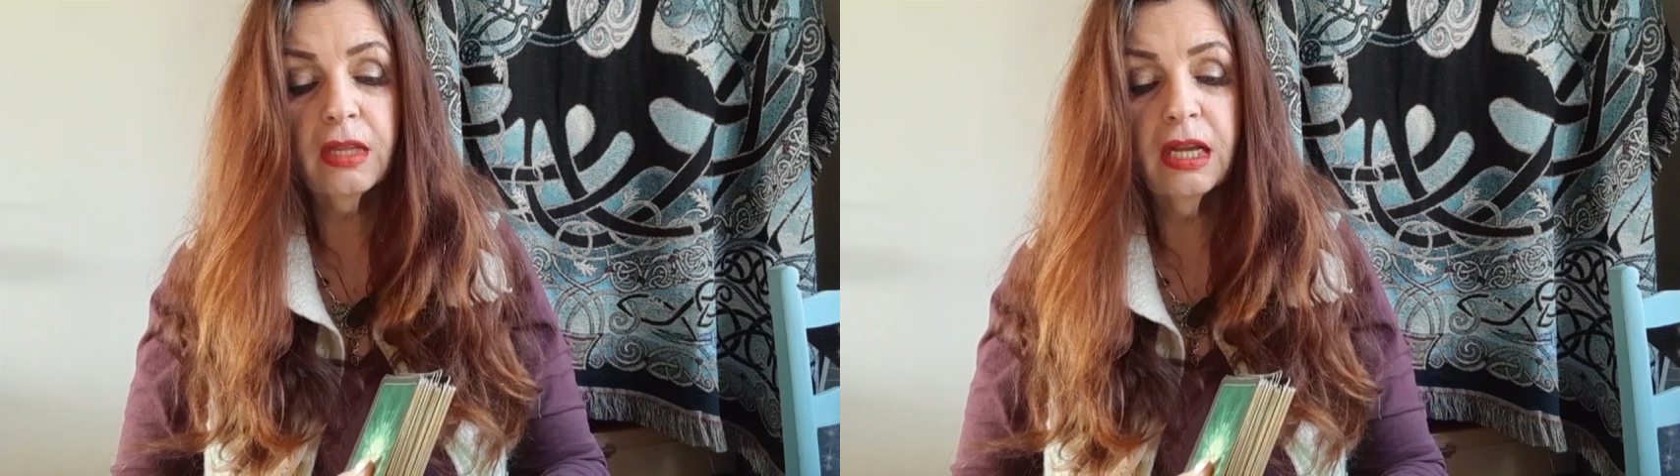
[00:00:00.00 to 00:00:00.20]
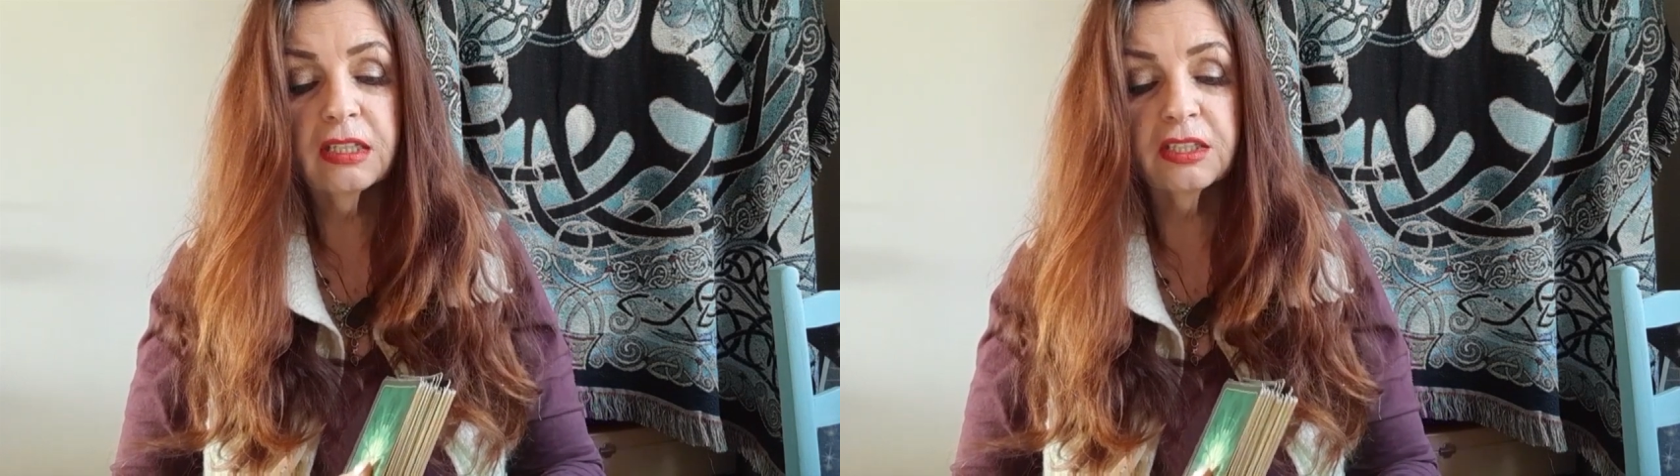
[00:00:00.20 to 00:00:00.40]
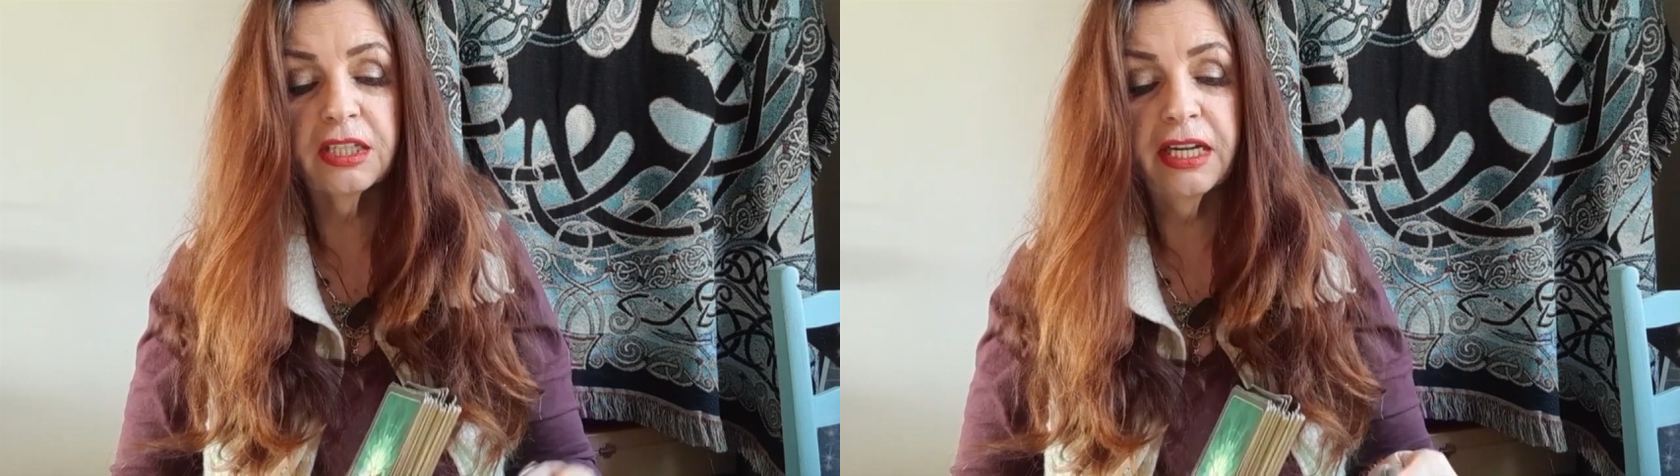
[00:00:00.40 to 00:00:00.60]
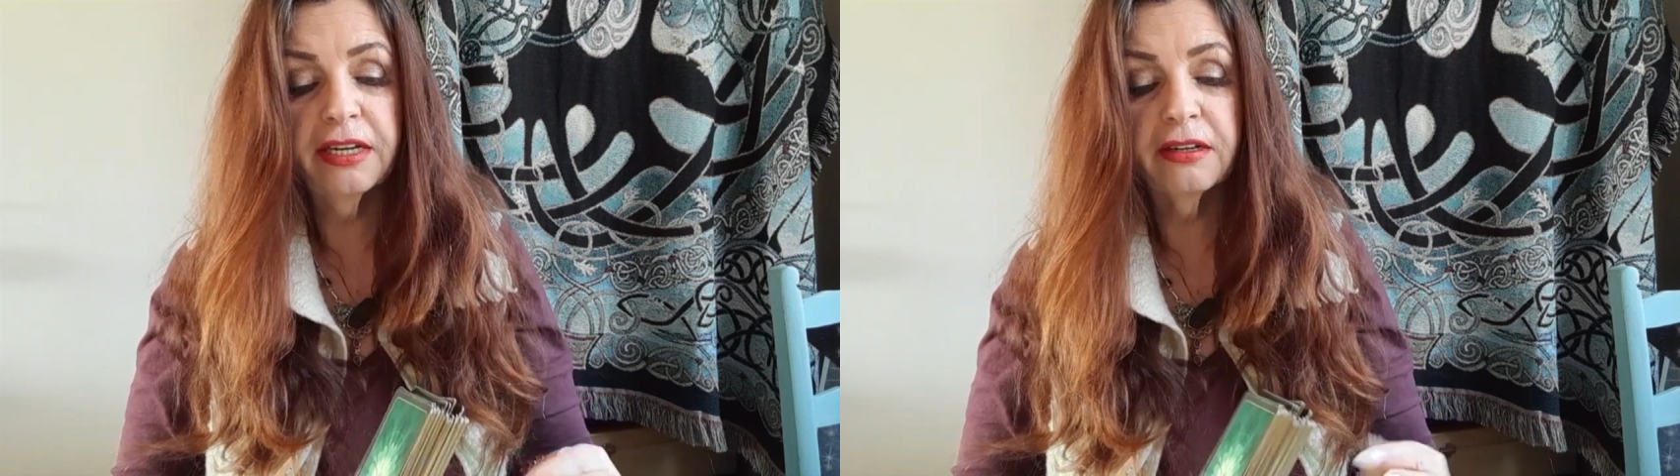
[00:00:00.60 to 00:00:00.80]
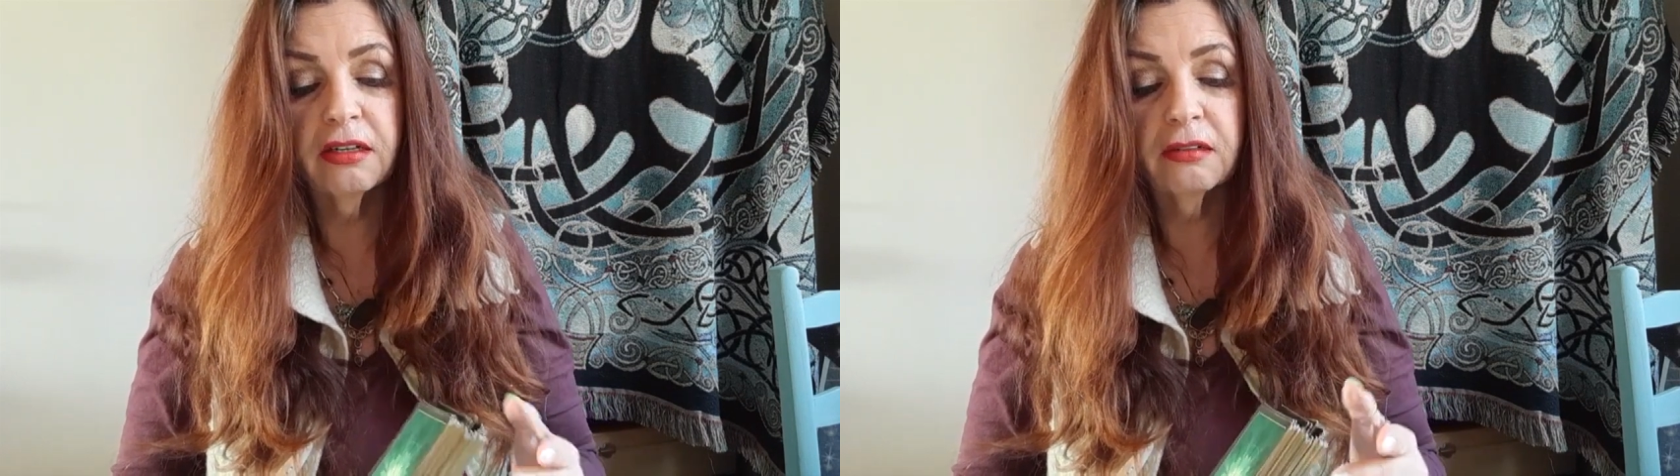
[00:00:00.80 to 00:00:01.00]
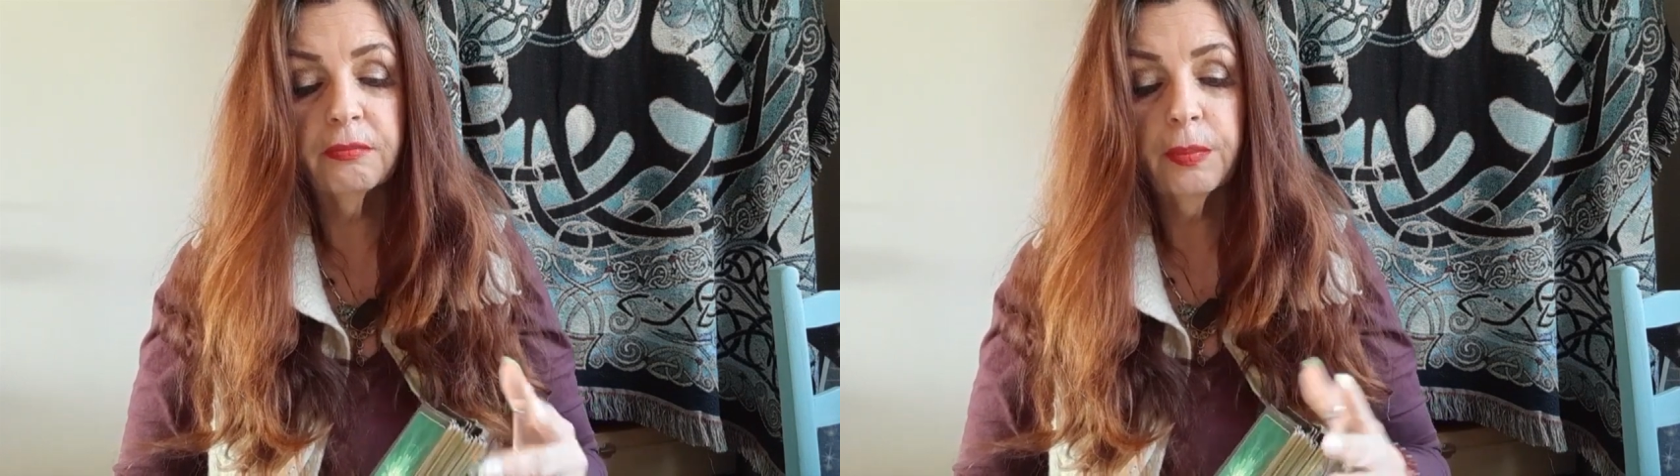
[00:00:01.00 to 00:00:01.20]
as a leader.